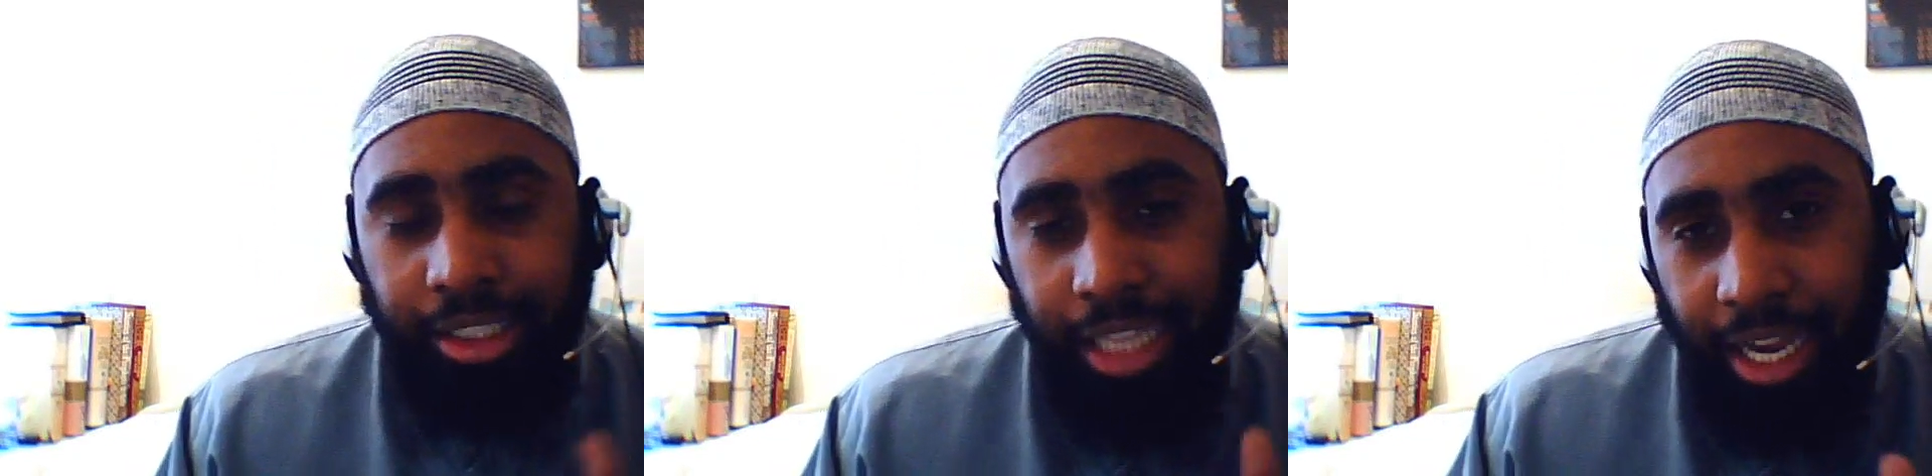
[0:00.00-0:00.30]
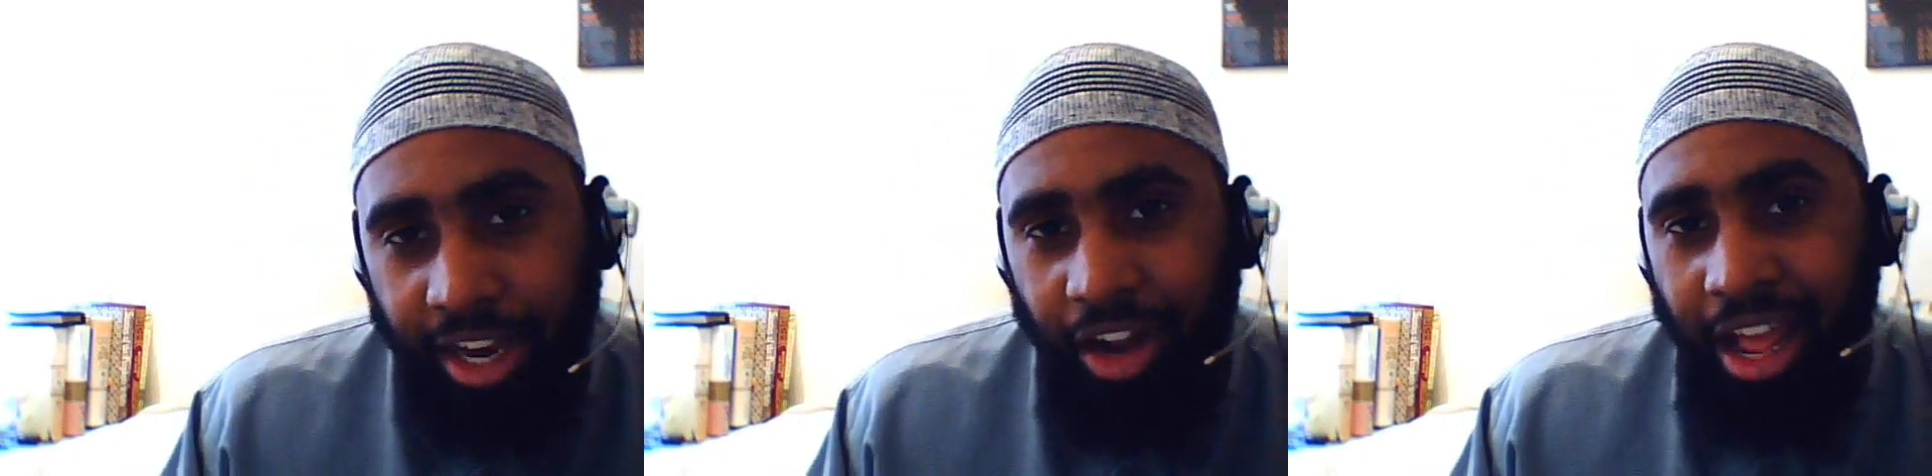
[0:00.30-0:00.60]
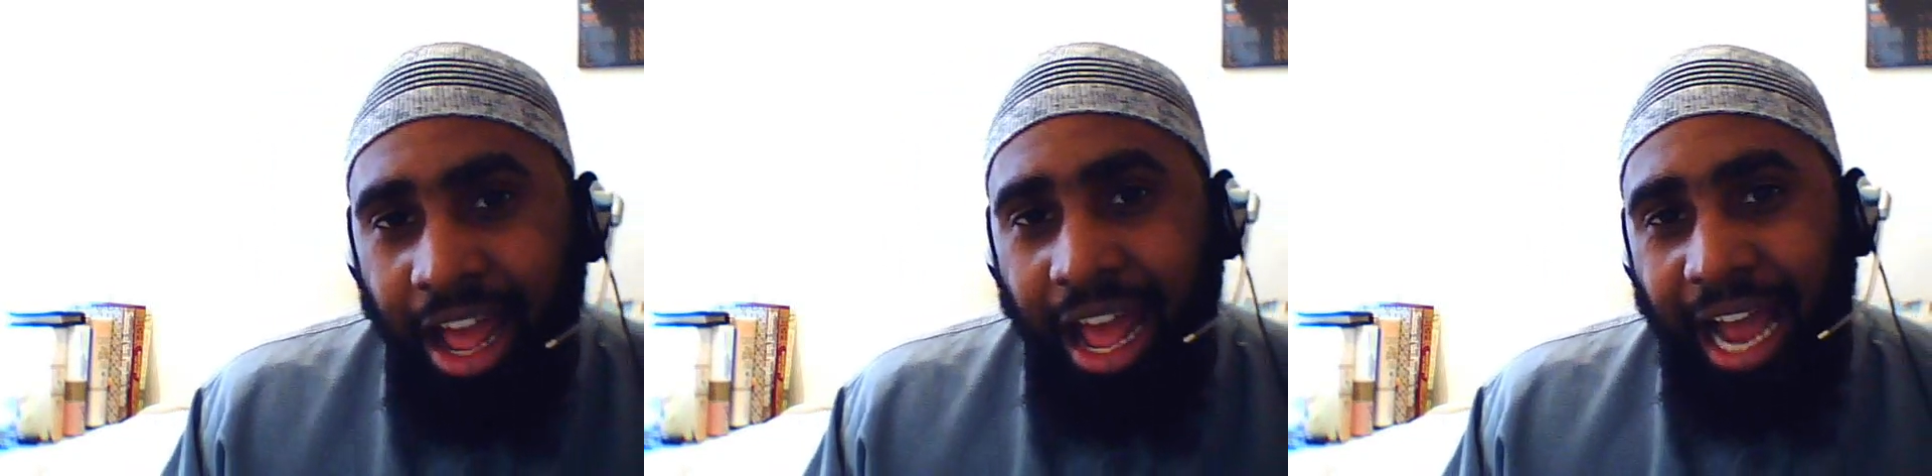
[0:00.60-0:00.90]
that, and the other,
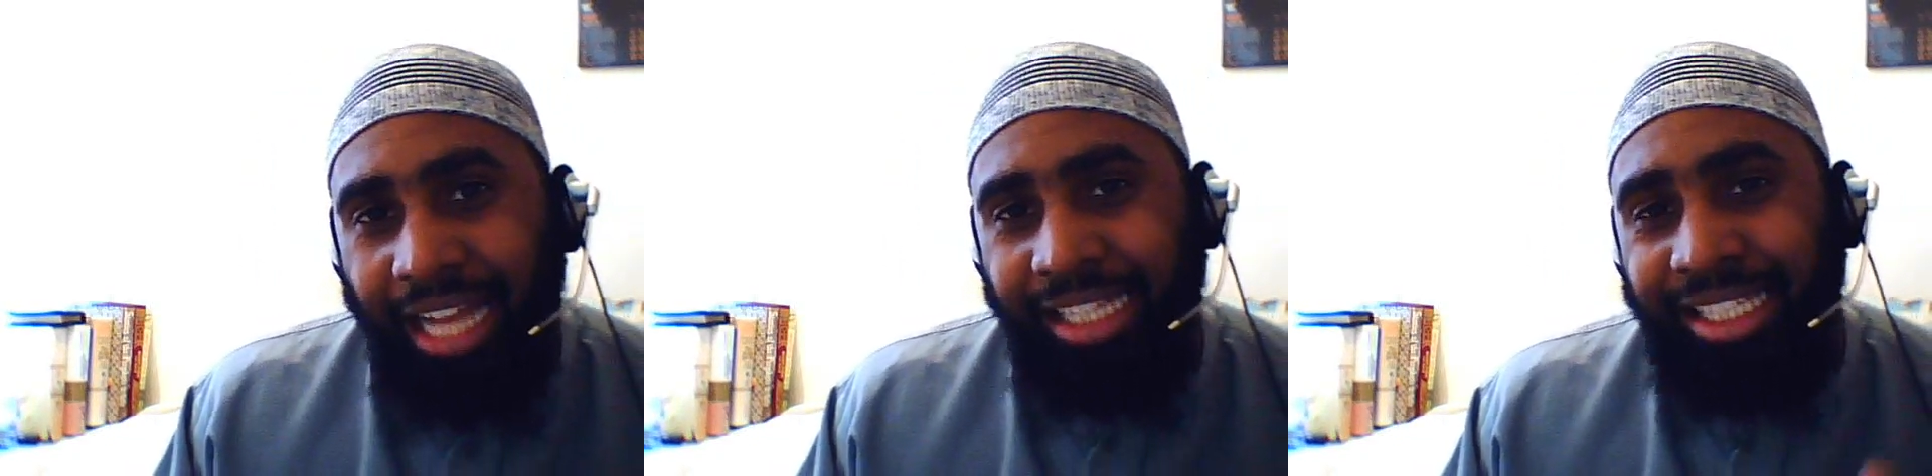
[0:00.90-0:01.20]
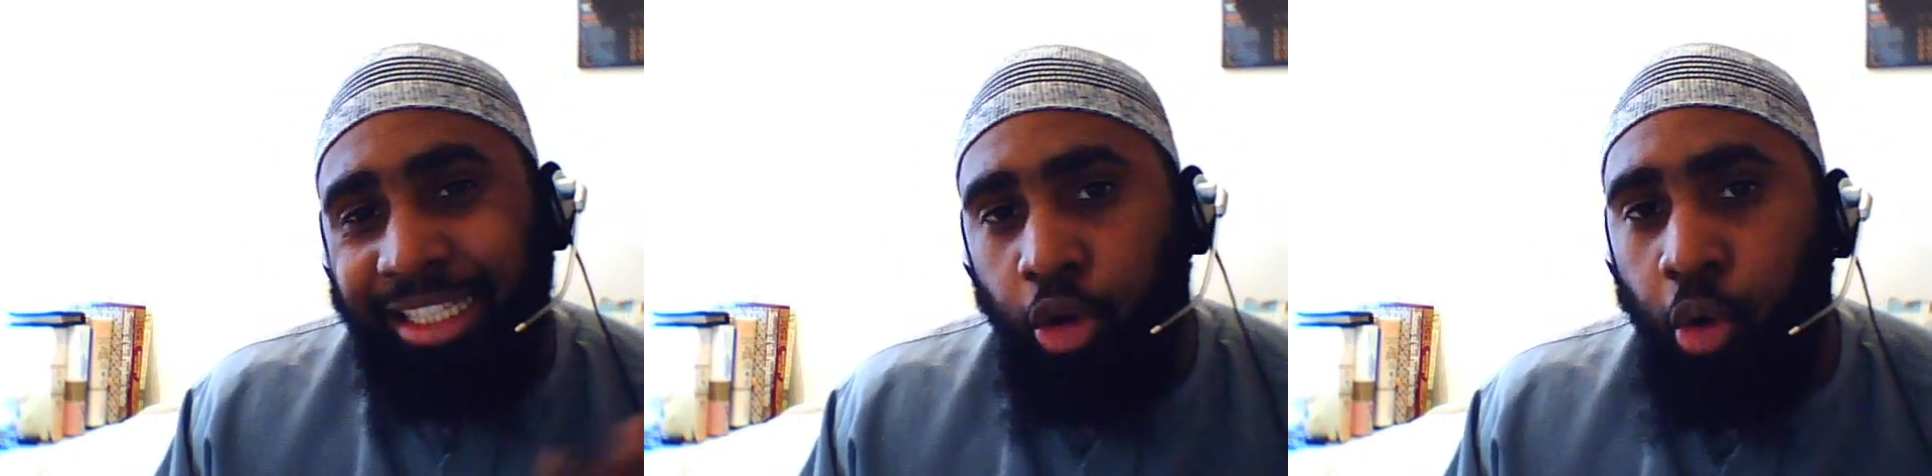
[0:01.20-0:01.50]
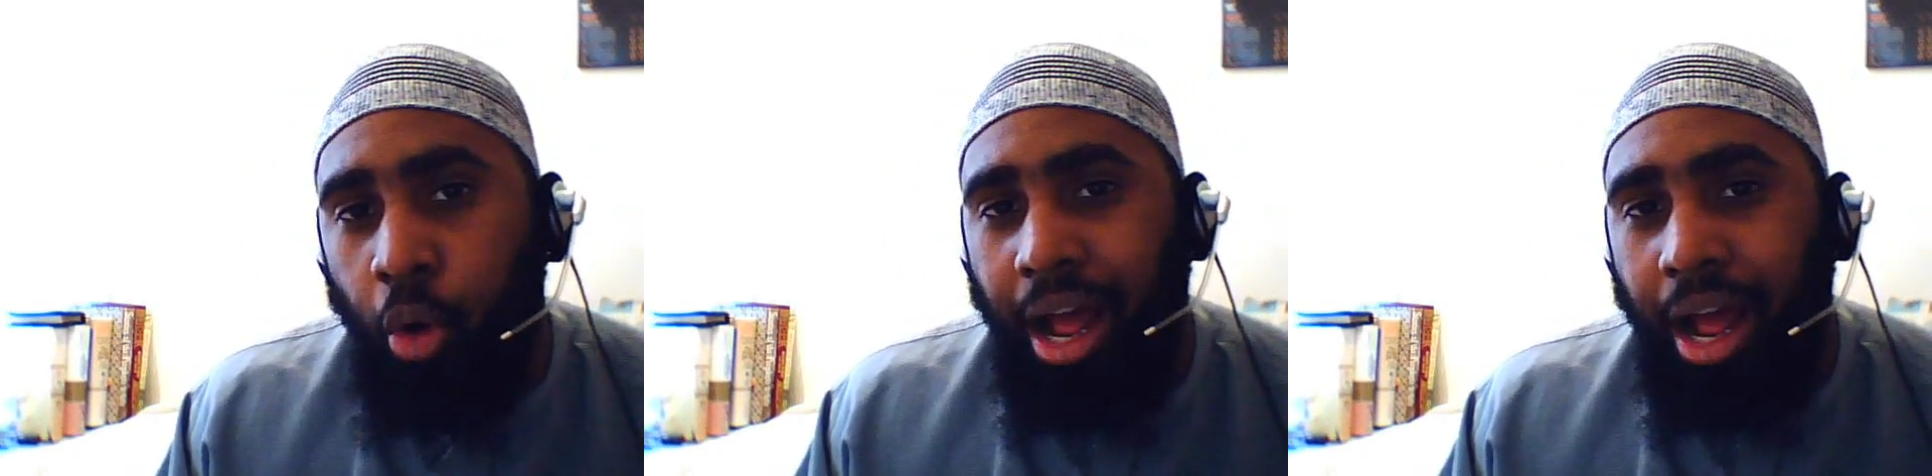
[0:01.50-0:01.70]
and still